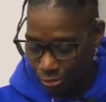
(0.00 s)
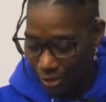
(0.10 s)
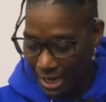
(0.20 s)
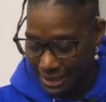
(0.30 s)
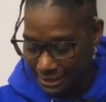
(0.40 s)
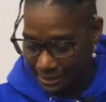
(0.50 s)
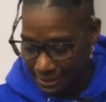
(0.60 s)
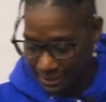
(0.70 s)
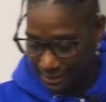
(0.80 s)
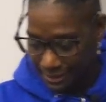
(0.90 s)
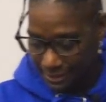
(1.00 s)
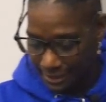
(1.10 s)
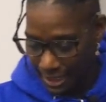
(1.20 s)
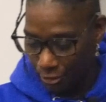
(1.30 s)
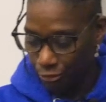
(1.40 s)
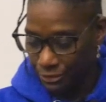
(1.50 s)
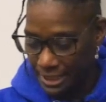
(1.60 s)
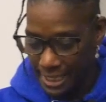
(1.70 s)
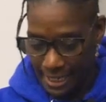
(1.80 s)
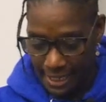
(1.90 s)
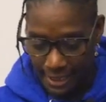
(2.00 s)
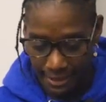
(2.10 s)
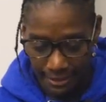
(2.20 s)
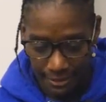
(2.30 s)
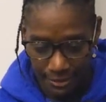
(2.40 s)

rises every day,